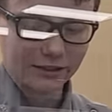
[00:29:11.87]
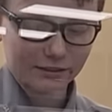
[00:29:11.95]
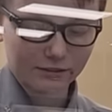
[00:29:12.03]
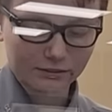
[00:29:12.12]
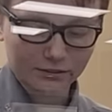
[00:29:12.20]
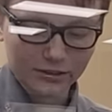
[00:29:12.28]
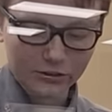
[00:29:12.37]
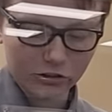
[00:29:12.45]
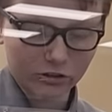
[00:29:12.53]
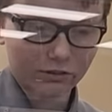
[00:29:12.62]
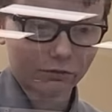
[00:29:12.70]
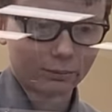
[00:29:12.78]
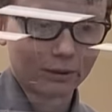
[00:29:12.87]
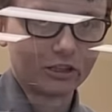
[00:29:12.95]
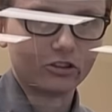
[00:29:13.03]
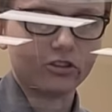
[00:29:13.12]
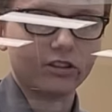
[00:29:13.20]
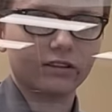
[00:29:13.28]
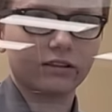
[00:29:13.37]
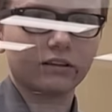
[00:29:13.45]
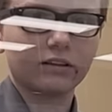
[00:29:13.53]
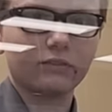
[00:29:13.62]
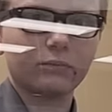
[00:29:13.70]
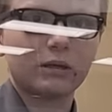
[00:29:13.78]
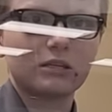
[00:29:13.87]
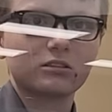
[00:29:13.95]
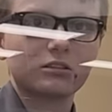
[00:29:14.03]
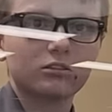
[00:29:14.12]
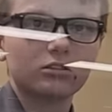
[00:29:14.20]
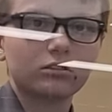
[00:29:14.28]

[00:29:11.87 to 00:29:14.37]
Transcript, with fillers: can get your information and leave a message.